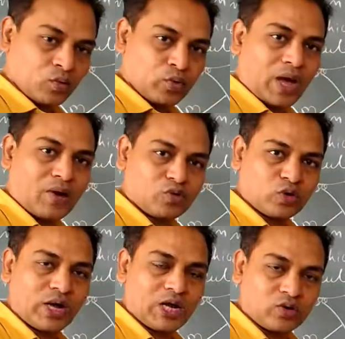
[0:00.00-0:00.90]
We have
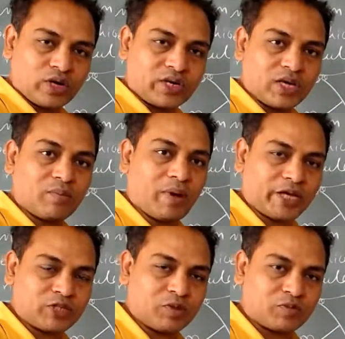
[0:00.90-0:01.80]
to calculate here
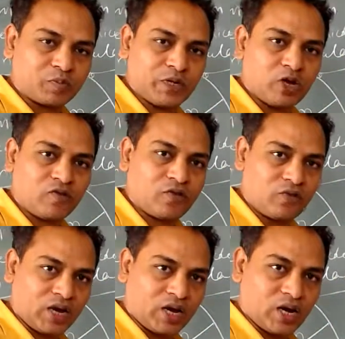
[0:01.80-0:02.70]
maximum speed of a
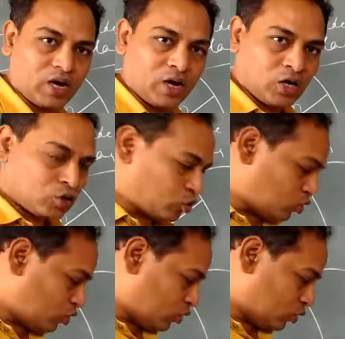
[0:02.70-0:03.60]
vehicle.
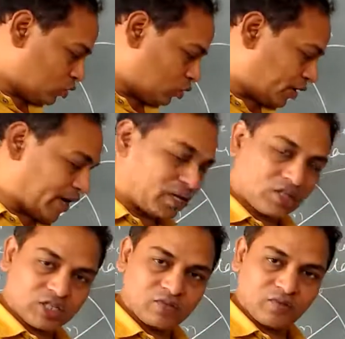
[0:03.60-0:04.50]
To get
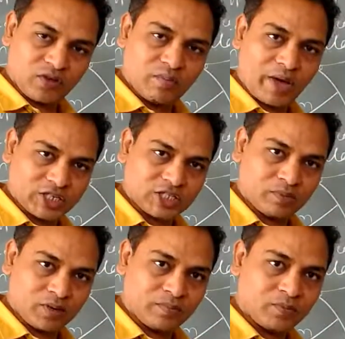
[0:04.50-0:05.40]
this V
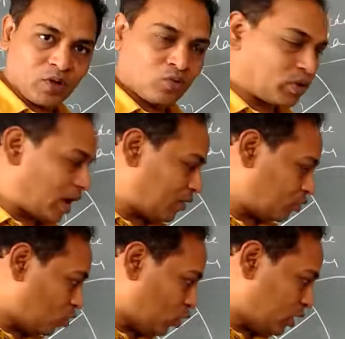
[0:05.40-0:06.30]
maximum, we have
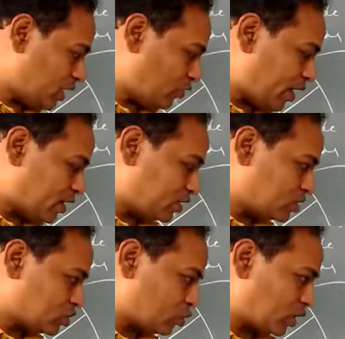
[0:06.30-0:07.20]
to divide
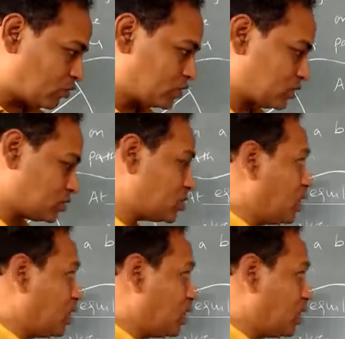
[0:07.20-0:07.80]
these two equations.